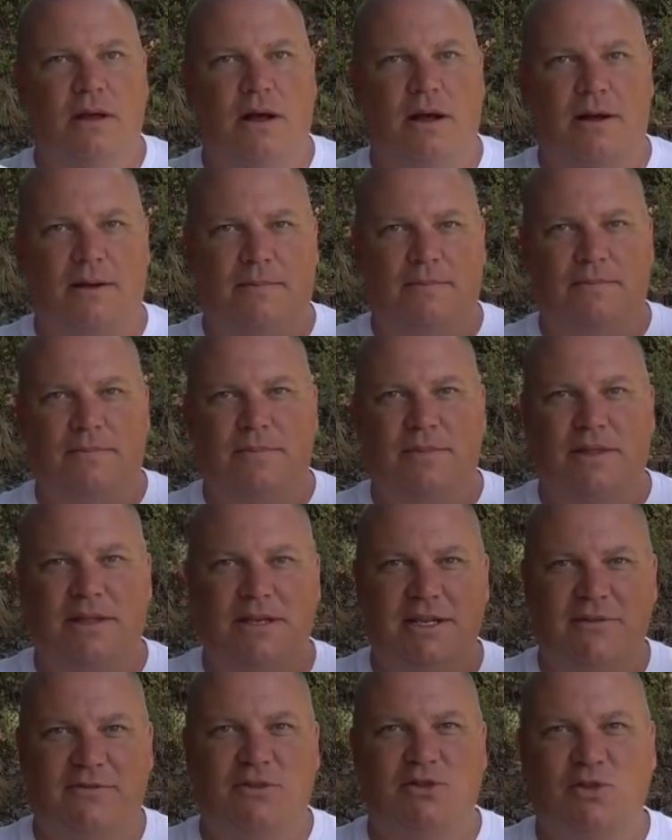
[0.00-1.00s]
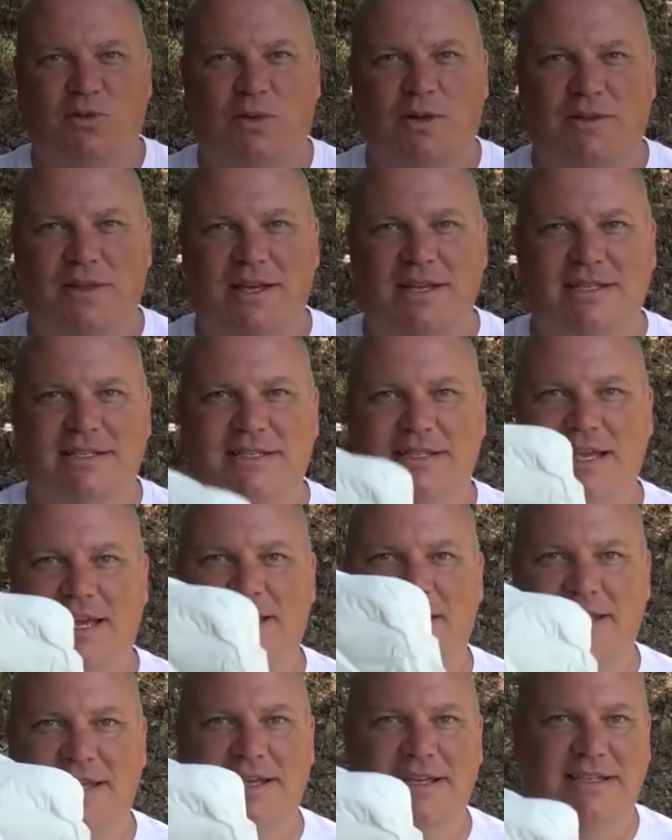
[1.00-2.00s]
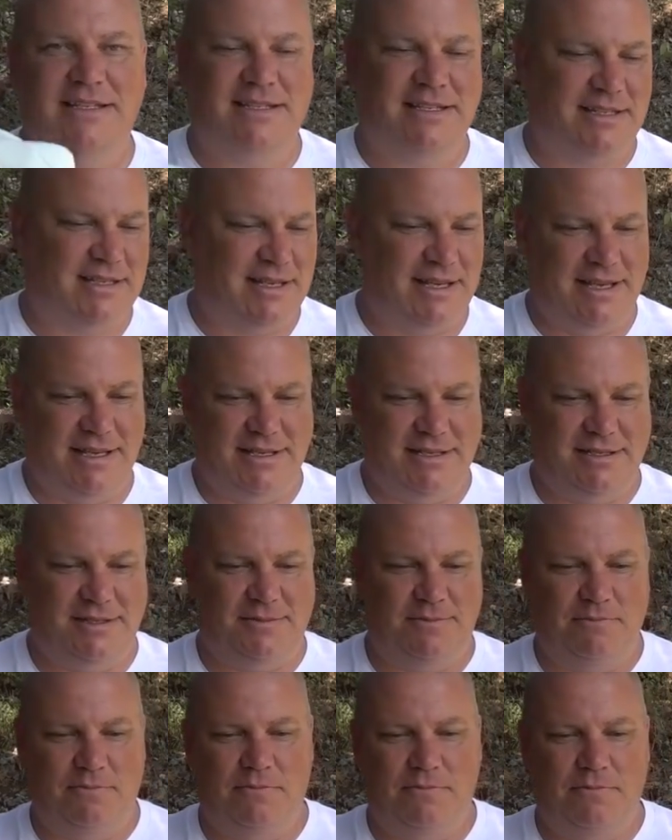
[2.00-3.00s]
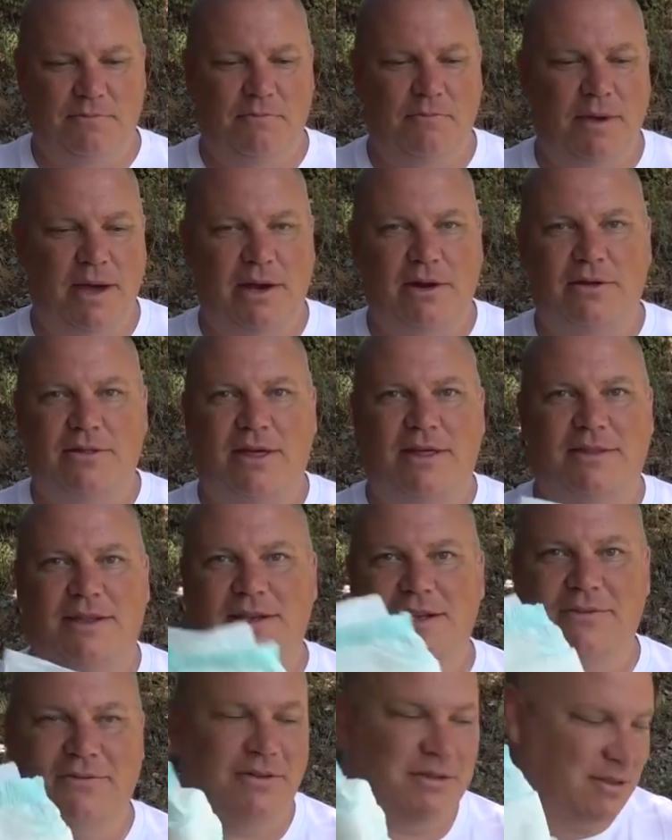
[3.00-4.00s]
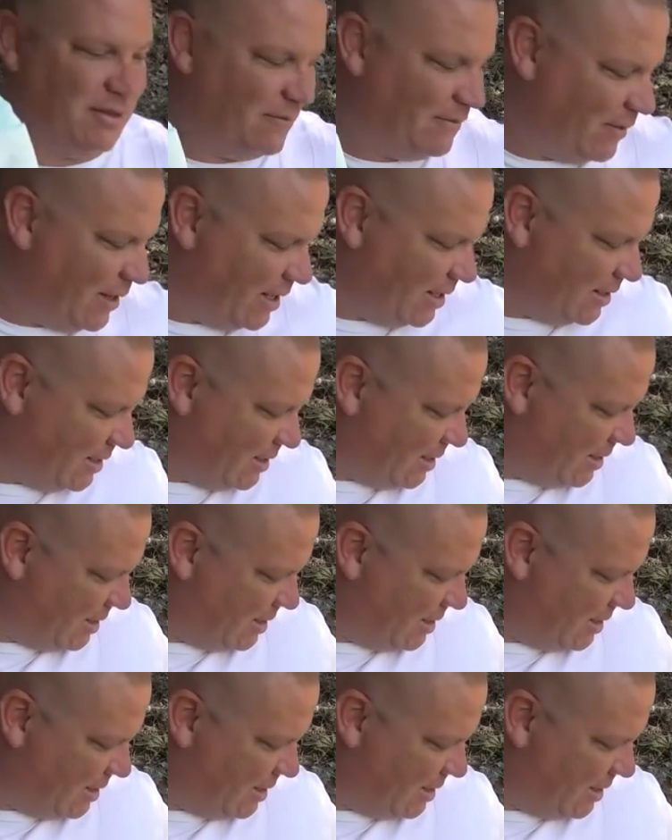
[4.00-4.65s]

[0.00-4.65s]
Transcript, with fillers: Um, the difference between this and this is better than the difference of this.